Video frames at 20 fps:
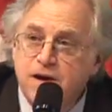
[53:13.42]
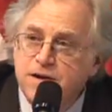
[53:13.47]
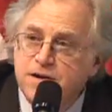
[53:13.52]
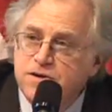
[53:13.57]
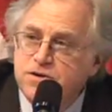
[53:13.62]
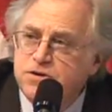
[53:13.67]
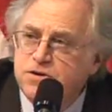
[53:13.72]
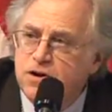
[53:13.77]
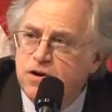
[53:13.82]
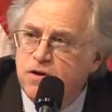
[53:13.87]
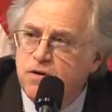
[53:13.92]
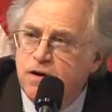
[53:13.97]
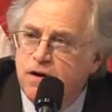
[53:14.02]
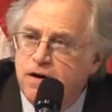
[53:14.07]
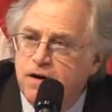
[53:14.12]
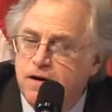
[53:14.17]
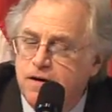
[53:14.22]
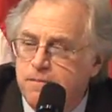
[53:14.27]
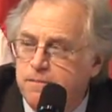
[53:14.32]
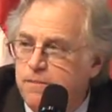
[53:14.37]

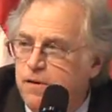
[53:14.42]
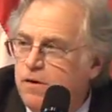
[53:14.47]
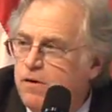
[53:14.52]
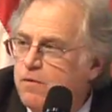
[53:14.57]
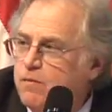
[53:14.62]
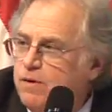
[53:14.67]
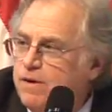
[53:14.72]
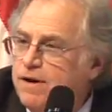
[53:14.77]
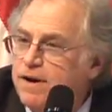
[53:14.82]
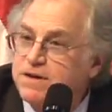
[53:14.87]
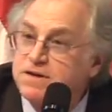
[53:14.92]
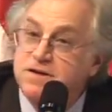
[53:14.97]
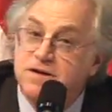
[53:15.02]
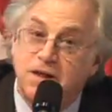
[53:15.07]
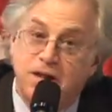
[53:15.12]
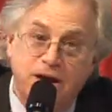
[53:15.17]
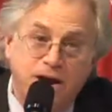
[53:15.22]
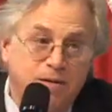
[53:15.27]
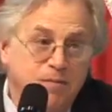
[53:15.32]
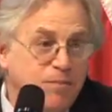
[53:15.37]
So we got
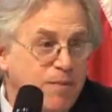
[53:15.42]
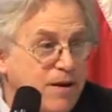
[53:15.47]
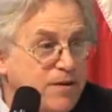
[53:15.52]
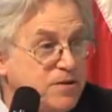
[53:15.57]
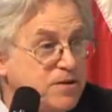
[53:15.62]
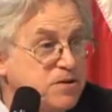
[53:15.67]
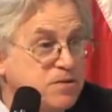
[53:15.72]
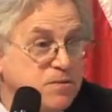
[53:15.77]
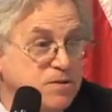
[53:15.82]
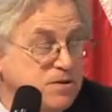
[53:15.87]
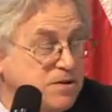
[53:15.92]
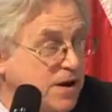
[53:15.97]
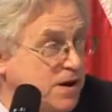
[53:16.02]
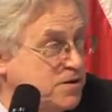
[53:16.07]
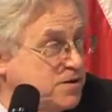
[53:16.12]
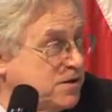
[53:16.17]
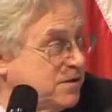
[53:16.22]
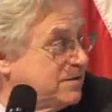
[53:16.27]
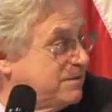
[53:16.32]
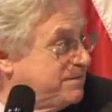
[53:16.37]
slammed by this
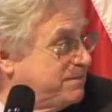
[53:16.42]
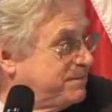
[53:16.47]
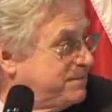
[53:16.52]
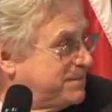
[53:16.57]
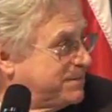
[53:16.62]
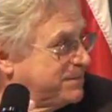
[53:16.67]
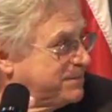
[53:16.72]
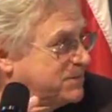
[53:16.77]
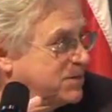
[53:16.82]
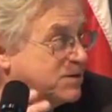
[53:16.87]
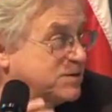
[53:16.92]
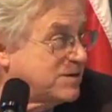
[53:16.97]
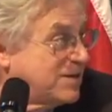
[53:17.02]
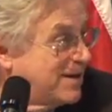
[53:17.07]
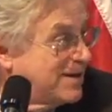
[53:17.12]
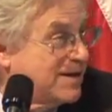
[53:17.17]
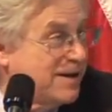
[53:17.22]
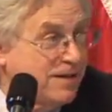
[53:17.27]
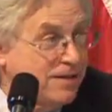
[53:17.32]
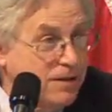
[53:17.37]
recession, just
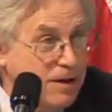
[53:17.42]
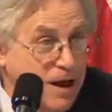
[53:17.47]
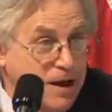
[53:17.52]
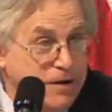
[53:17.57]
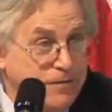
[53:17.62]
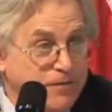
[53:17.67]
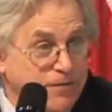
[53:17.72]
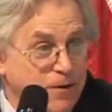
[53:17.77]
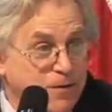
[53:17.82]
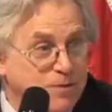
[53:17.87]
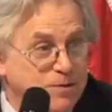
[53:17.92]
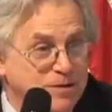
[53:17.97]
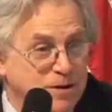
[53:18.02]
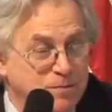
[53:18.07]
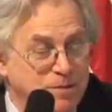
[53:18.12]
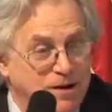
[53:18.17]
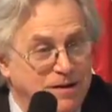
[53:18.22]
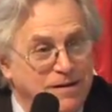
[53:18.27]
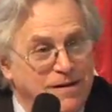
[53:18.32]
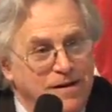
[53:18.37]
like a lot of folks. I
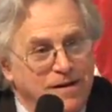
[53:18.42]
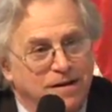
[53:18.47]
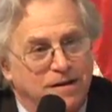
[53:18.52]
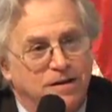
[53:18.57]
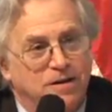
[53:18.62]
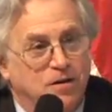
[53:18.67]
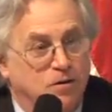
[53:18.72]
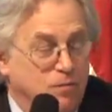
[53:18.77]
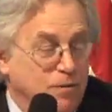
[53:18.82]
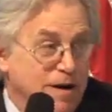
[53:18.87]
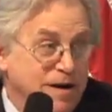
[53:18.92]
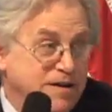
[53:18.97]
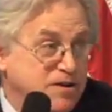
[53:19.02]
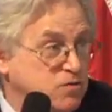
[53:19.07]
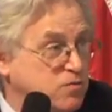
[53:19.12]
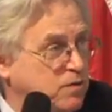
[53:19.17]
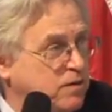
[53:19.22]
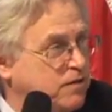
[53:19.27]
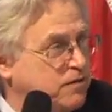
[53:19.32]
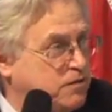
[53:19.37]
mean, ROC is
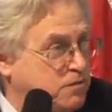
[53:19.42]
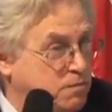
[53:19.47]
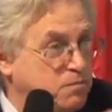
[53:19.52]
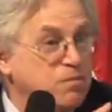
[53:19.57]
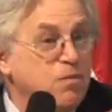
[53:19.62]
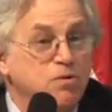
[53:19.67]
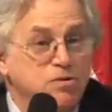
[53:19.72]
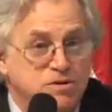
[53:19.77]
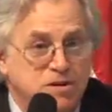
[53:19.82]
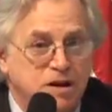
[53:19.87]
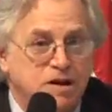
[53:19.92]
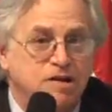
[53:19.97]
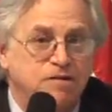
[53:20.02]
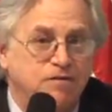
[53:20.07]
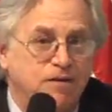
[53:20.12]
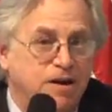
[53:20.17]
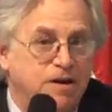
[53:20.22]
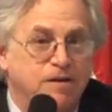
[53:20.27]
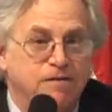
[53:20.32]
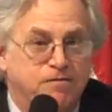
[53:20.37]
one of the most
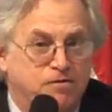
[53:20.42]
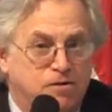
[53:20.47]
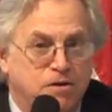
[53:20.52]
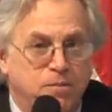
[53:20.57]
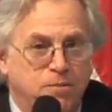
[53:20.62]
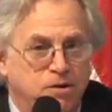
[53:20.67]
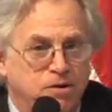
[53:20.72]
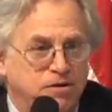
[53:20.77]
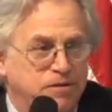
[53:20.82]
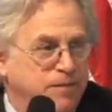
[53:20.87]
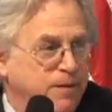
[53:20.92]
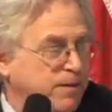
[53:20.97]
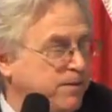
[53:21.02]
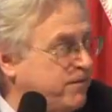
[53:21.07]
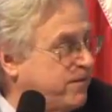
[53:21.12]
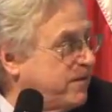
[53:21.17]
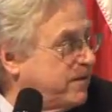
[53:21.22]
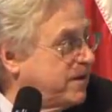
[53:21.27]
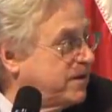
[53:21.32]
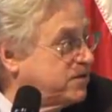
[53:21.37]
innovative community
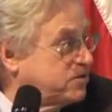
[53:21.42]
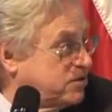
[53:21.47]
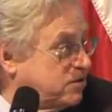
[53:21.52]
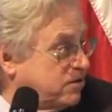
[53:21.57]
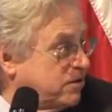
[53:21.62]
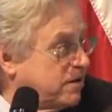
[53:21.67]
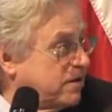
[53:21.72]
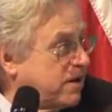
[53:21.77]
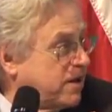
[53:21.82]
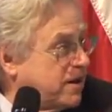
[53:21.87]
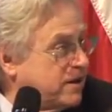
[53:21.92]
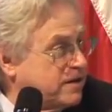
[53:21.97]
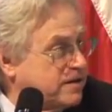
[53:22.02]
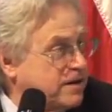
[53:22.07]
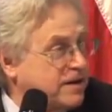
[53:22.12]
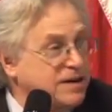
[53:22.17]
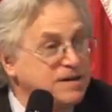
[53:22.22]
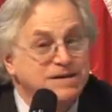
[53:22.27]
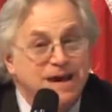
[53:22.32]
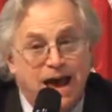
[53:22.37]
development financial
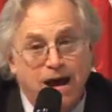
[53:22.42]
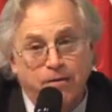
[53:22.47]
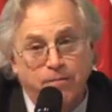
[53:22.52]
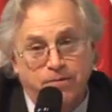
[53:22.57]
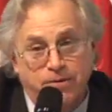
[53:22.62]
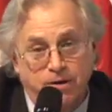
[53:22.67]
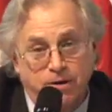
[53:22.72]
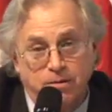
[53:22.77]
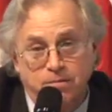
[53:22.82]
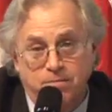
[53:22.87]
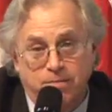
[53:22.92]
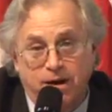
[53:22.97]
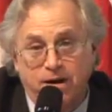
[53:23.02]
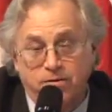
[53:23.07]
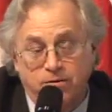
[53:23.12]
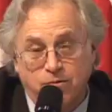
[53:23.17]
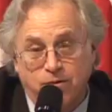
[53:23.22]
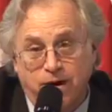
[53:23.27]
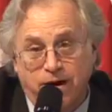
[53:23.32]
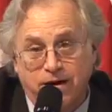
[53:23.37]
entities out there, by
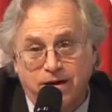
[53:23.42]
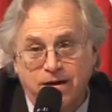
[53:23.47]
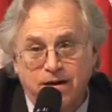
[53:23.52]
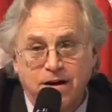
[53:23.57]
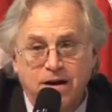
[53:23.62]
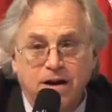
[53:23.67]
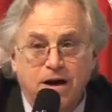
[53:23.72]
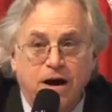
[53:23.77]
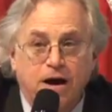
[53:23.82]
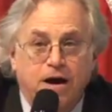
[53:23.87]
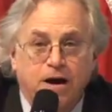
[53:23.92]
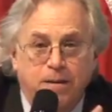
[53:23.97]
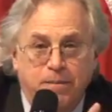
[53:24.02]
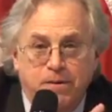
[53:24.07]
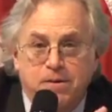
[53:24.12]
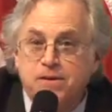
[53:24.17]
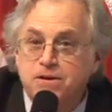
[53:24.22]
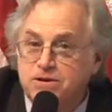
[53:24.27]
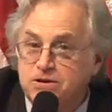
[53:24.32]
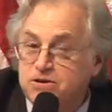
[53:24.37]
the way.
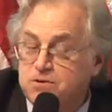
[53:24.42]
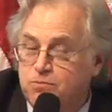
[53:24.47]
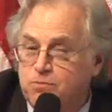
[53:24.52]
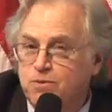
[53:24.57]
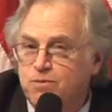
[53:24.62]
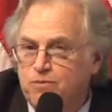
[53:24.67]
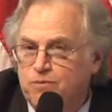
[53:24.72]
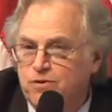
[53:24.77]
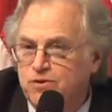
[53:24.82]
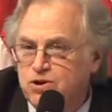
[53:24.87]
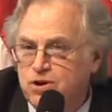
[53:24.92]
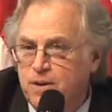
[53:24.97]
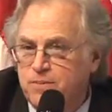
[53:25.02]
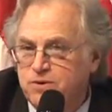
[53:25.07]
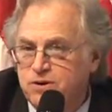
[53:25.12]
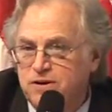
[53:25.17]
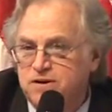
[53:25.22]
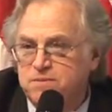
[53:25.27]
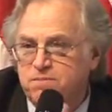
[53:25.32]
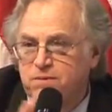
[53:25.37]

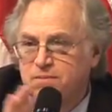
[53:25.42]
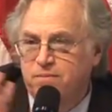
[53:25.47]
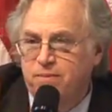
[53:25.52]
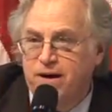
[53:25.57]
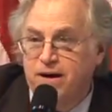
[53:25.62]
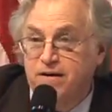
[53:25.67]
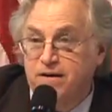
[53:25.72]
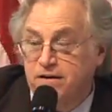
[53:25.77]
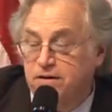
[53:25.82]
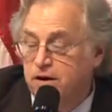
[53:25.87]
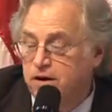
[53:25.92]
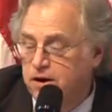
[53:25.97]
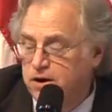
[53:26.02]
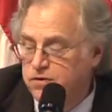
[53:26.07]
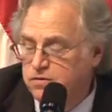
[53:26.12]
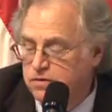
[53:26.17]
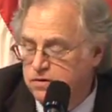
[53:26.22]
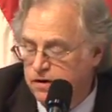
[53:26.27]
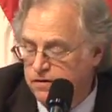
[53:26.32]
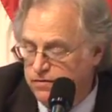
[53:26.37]
Reception has been bad on
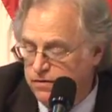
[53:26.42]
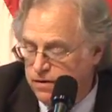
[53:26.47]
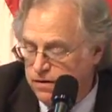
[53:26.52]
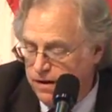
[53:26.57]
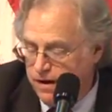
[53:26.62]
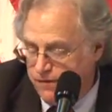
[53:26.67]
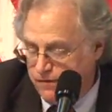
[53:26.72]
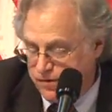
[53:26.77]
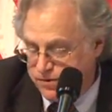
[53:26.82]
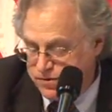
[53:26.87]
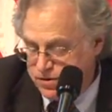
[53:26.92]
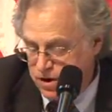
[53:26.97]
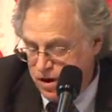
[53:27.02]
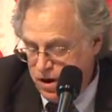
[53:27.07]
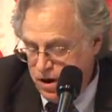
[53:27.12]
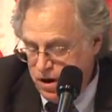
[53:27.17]
100 different levels.